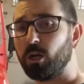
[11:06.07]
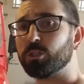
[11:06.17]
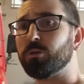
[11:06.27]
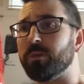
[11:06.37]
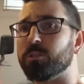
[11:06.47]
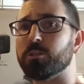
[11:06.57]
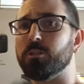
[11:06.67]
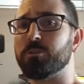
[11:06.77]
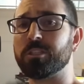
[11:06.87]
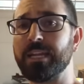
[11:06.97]
Also, make sure
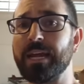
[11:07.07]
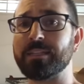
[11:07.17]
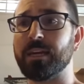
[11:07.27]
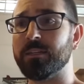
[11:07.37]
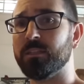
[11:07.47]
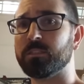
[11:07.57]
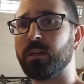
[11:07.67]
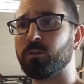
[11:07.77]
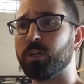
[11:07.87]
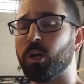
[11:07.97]
you snag that
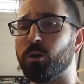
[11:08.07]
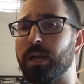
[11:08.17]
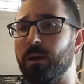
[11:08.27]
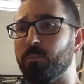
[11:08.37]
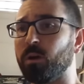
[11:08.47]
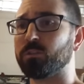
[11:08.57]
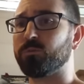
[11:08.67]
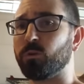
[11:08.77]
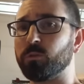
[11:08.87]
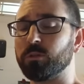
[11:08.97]
discount code at Barnes
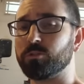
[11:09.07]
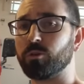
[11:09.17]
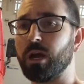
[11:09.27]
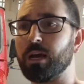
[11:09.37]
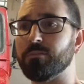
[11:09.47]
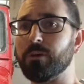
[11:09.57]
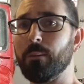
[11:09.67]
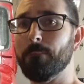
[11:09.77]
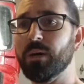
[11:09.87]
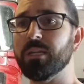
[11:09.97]
4-Wheel Drive.
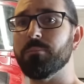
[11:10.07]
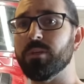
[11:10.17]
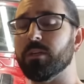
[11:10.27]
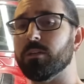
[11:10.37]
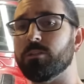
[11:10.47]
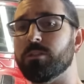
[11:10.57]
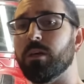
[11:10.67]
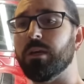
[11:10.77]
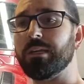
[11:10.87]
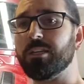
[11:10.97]
Muddy Beards
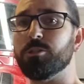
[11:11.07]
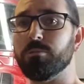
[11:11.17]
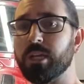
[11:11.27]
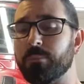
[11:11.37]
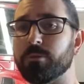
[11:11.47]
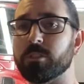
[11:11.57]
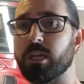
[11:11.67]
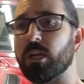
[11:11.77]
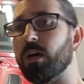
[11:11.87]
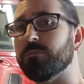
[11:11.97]
gets you
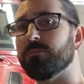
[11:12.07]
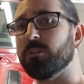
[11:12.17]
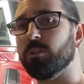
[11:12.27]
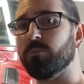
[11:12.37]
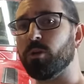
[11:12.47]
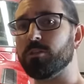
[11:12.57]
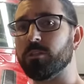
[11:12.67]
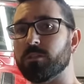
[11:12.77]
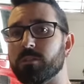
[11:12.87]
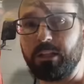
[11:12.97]
10% off your
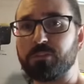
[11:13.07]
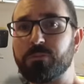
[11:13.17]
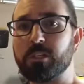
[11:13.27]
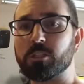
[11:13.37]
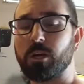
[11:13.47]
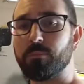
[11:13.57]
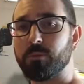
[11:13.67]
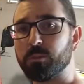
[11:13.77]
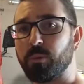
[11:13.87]
purchase. Now let's finish up this